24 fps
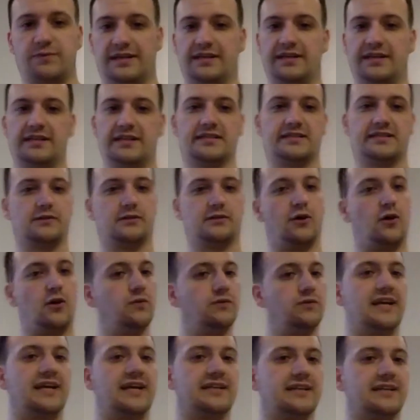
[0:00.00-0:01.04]
lists and
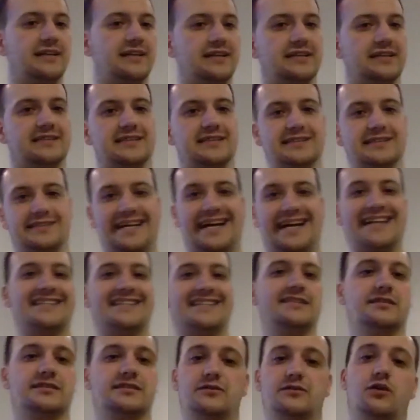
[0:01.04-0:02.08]
cold data lists
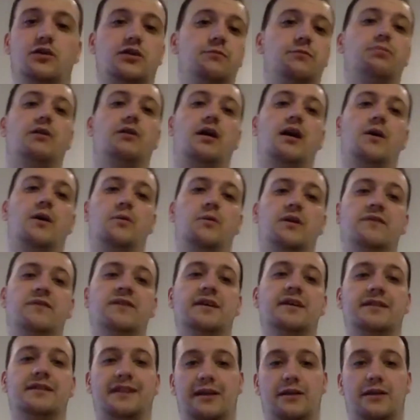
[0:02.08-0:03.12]
does not comply with
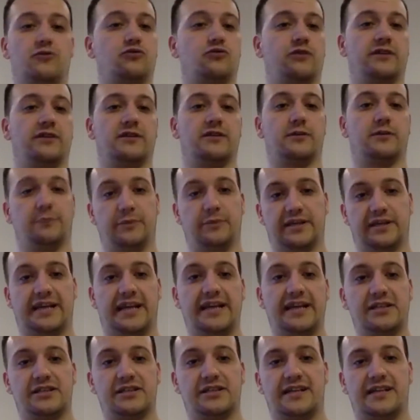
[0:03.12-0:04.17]
the Electronic
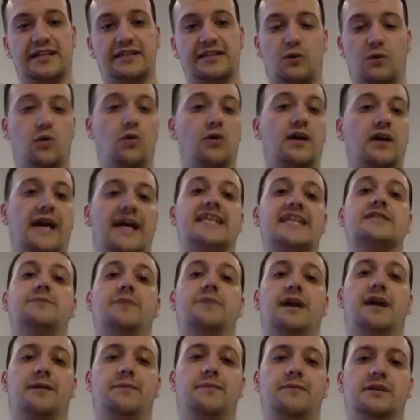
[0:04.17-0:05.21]
Communication Act or
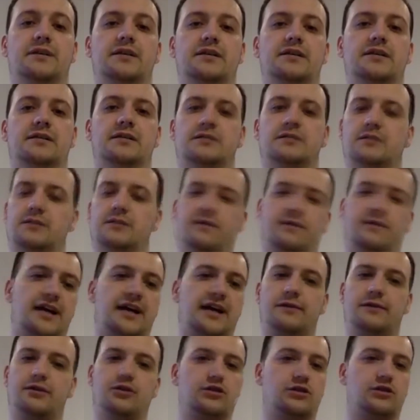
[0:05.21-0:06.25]
CAN-SPAM. So
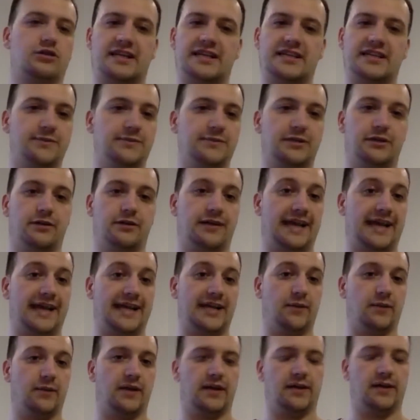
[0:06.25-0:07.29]
that you should actually be doing
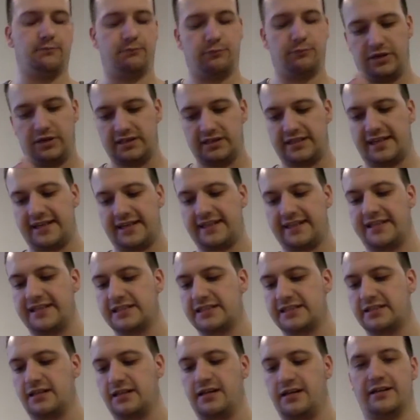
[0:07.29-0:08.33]
anyway. But take that
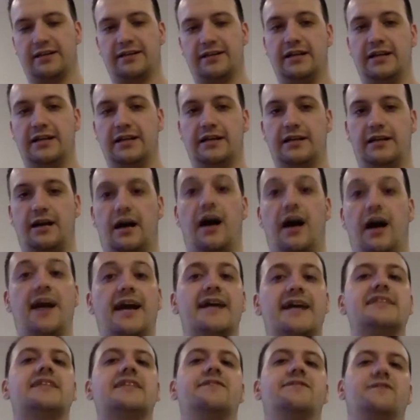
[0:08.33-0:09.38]
aside, I
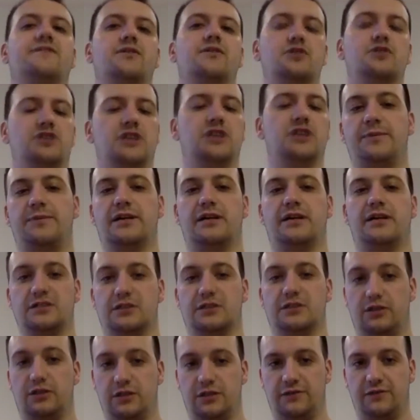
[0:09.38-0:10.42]
actually feel GDPR is
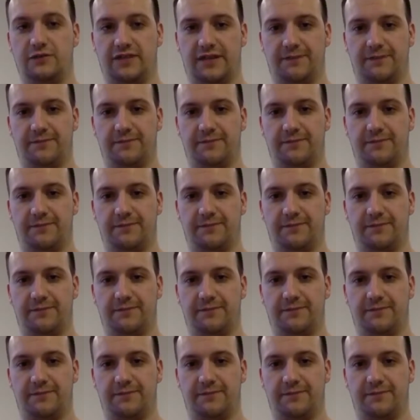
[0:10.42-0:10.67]
a good thing.